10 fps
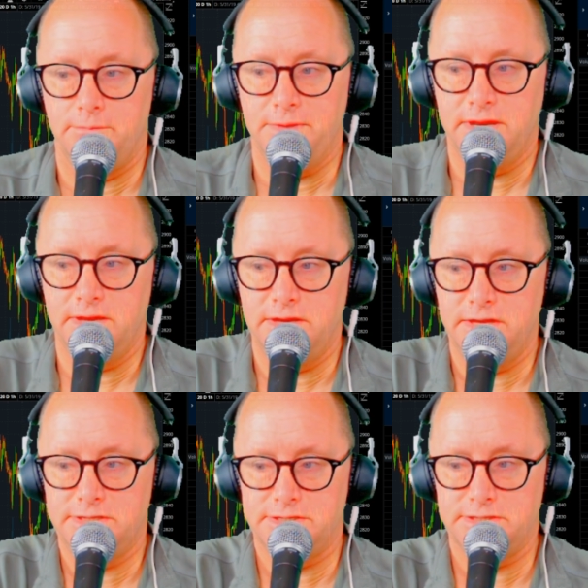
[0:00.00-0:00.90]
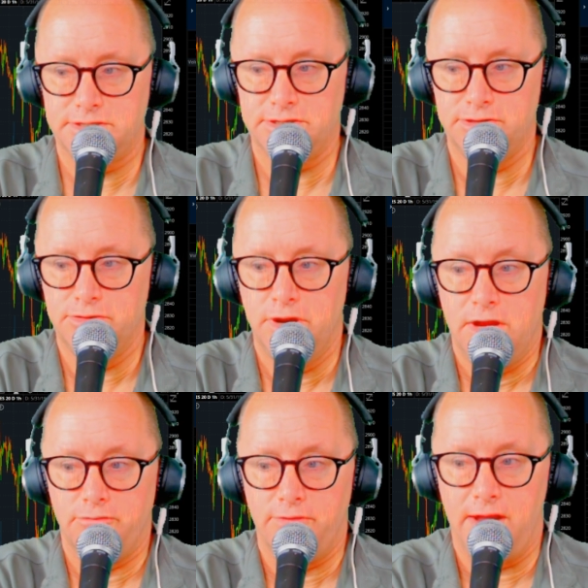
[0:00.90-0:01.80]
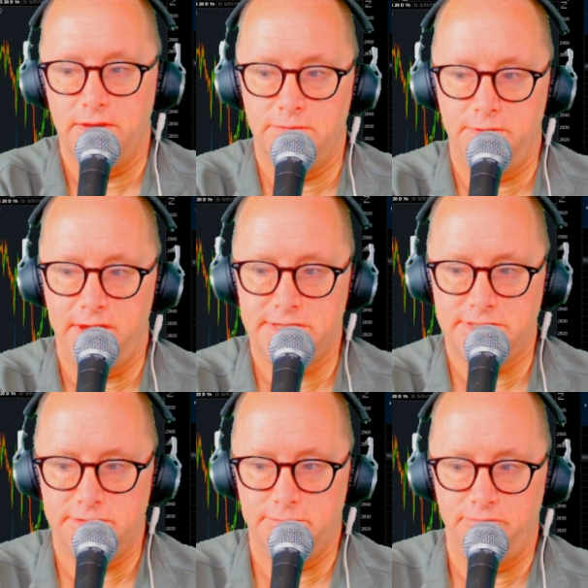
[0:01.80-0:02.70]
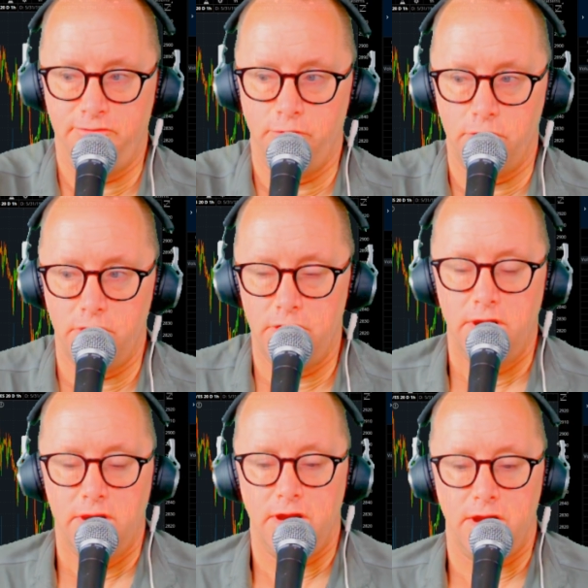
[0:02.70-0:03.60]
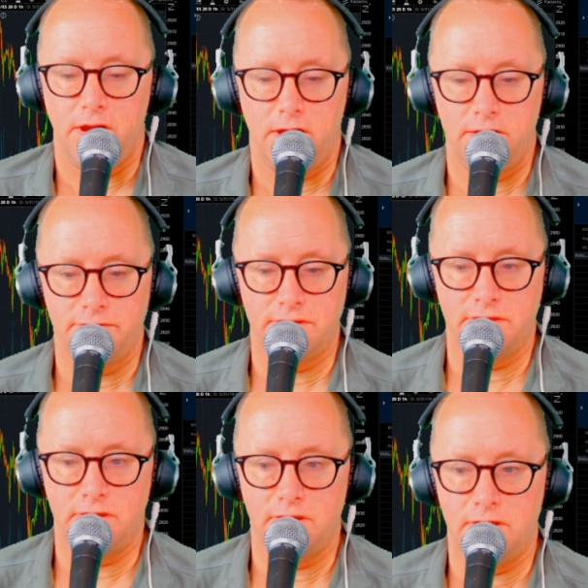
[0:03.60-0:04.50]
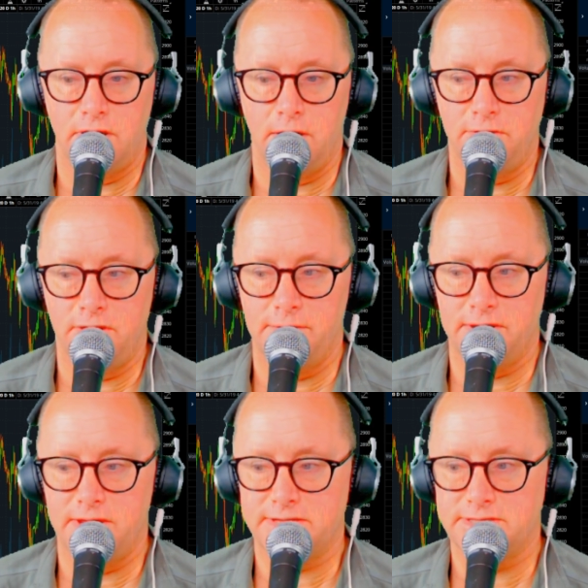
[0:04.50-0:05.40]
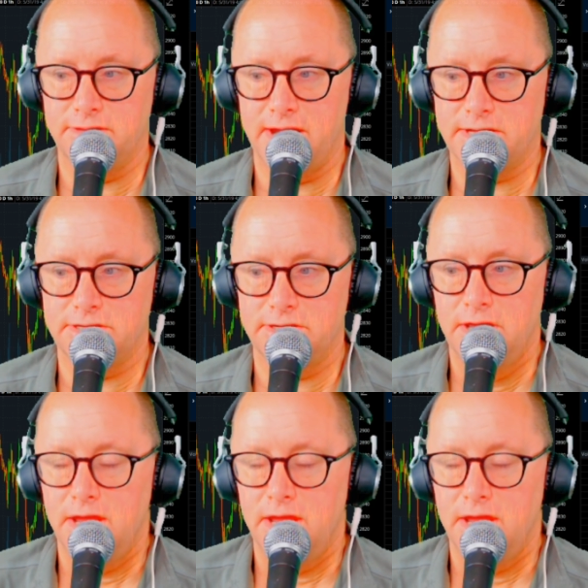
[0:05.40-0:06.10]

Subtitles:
he needs to rally the base for the upcoming next election.